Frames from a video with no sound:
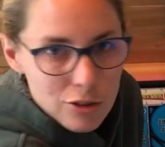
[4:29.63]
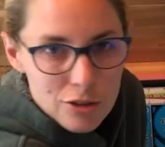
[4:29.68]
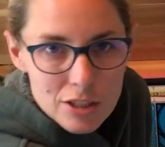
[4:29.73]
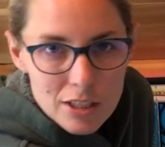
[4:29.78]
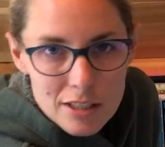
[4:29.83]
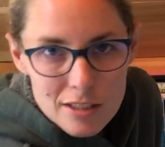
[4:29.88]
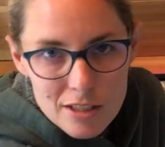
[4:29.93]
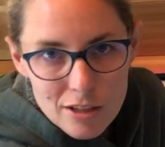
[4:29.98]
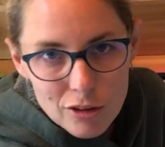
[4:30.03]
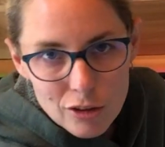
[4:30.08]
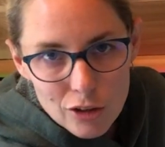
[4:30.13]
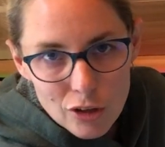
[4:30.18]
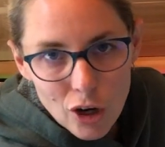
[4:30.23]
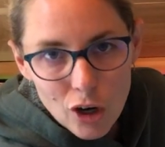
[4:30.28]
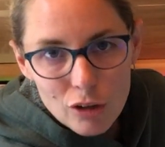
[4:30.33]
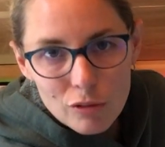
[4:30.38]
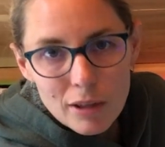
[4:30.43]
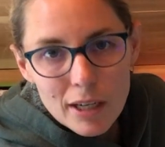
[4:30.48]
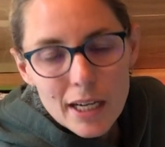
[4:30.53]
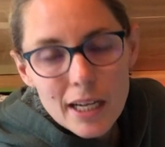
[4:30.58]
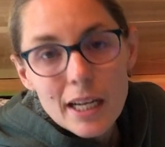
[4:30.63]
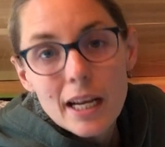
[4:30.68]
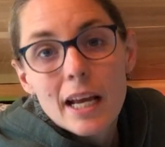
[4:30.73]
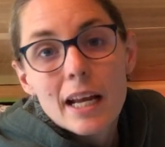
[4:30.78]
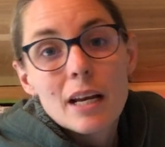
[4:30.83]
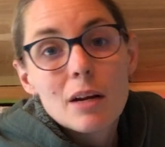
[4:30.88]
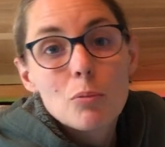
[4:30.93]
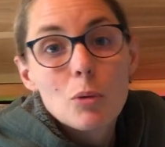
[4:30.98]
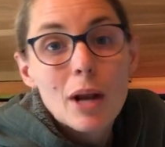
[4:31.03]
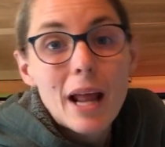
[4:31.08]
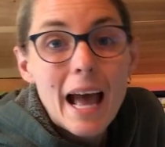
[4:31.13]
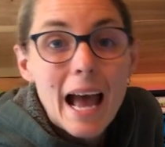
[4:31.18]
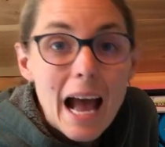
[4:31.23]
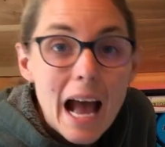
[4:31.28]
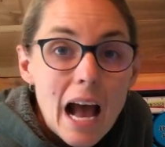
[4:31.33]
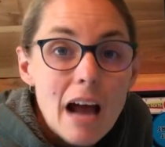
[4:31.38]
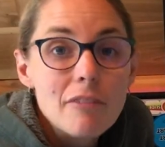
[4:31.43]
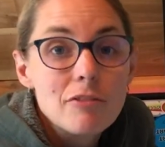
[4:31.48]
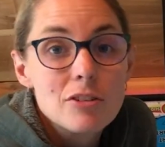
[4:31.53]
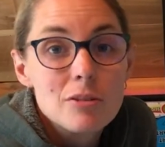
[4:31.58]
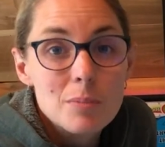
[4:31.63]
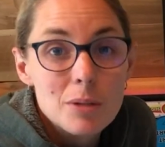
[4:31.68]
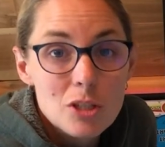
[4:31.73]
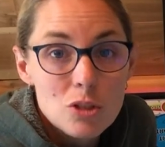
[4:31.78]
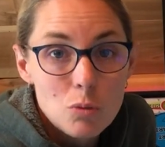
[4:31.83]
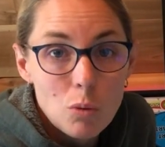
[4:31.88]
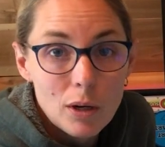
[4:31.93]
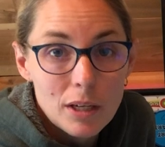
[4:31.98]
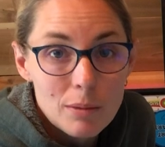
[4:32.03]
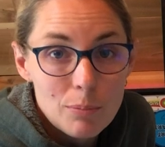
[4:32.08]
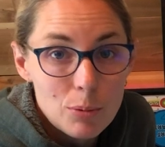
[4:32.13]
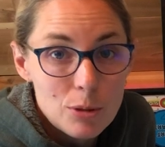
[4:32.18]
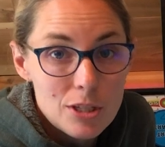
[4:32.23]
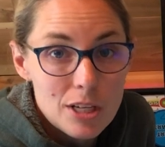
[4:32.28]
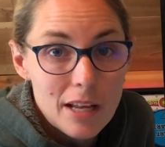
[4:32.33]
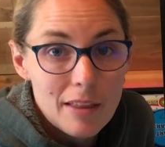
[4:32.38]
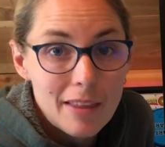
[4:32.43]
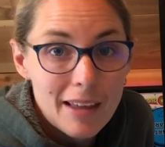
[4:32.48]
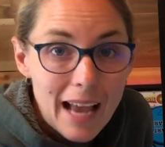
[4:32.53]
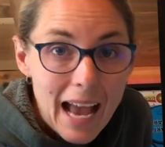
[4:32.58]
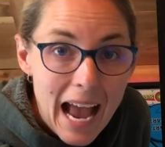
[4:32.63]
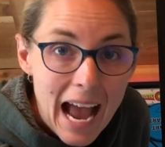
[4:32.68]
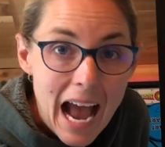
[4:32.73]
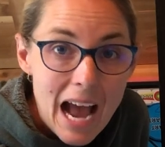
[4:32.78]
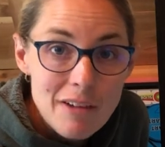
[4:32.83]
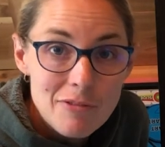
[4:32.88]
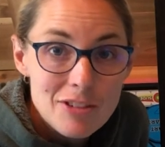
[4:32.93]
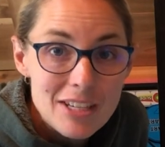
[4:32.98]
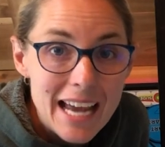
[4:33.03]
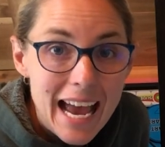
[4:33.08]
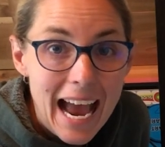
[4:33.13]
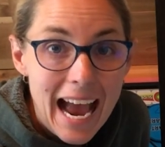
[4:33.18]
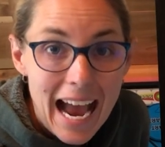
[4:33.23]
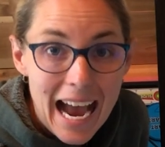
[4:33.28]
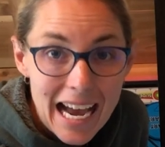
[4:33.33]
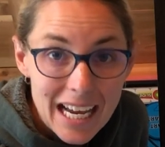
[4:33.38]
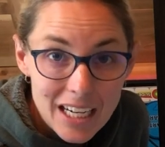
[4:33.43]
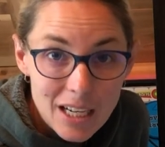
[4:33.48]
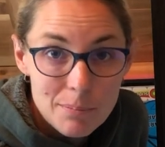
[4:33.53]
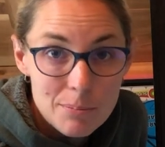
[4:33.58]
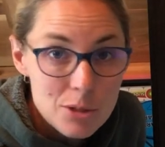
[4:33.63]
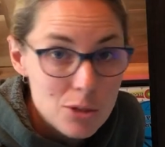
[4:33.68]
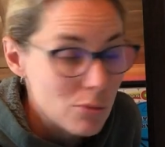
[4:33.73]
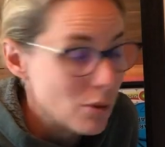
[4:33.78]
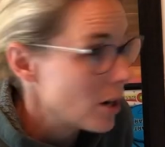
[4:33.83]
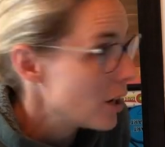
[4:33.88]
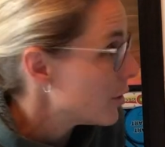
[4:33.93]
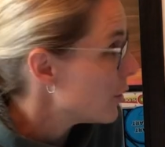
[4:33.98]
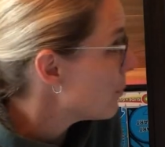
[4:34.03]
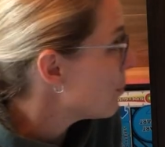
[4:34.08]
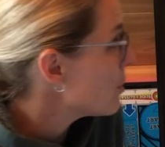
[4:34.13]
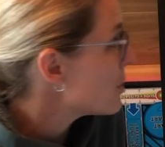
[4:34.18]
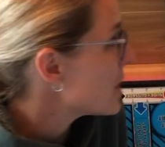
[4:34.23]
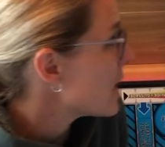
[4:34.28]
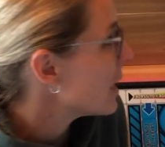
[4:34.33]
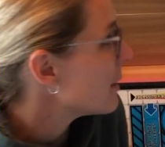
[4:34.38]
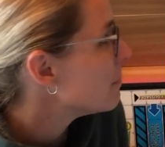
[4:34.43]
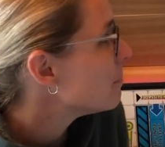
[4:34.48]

is considered not raining, and it would have to be 20%. They have to add up to 100%.